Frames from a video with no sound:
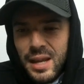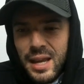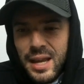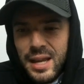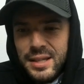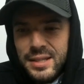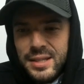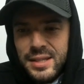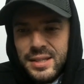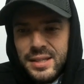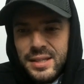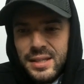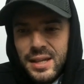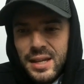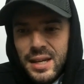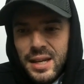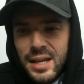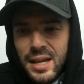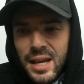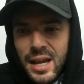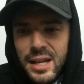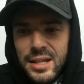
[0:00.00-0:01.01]
it's
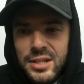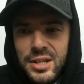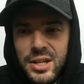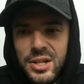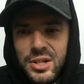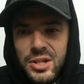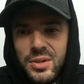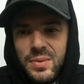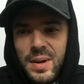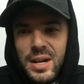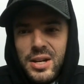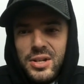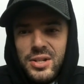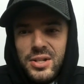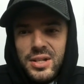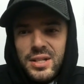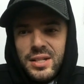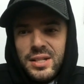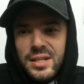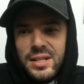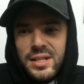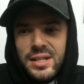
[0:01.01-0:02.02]
it's
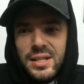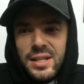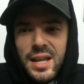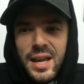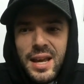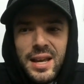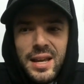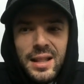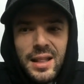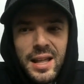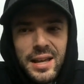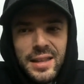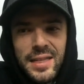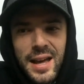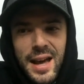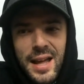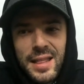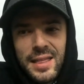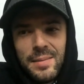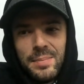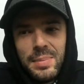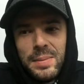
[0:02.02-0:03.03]
situations like like
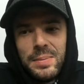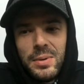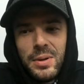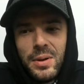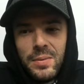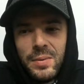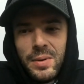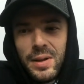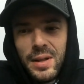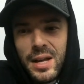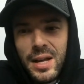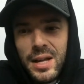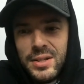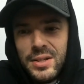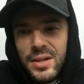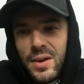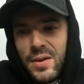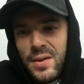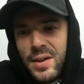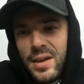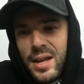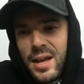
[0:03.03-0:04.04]
that that people don't realize.
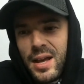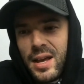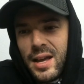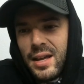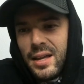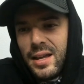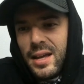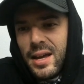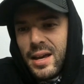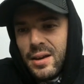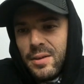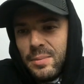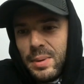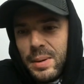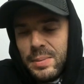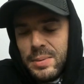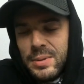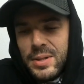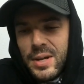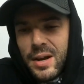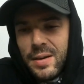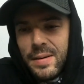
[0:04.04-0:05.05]
Oh yeah, yeah.
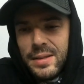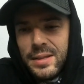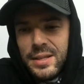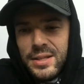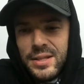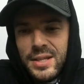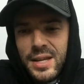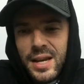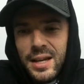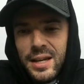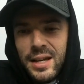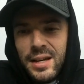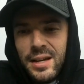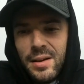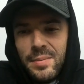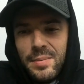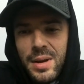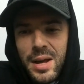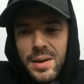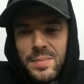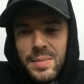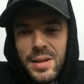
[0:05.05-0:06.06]
People talk about the Second
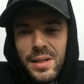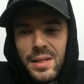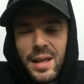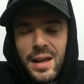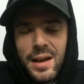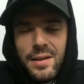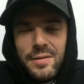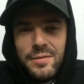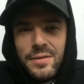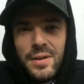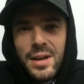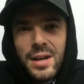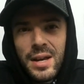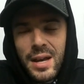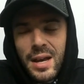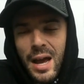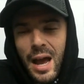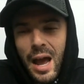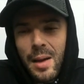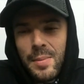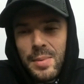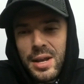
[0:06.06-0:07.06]
Amendment, Lev
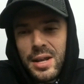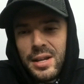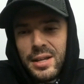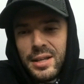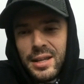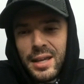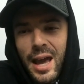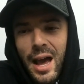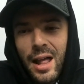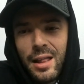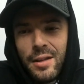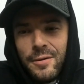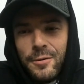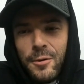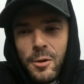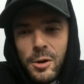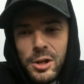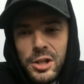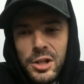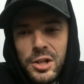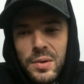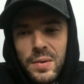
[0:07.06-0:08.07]
I mean,
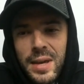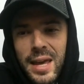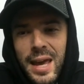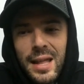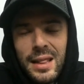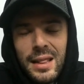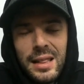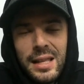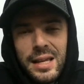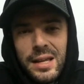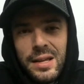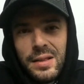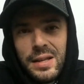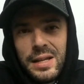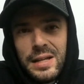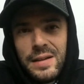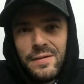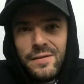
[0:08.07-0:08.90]
California, you can't legally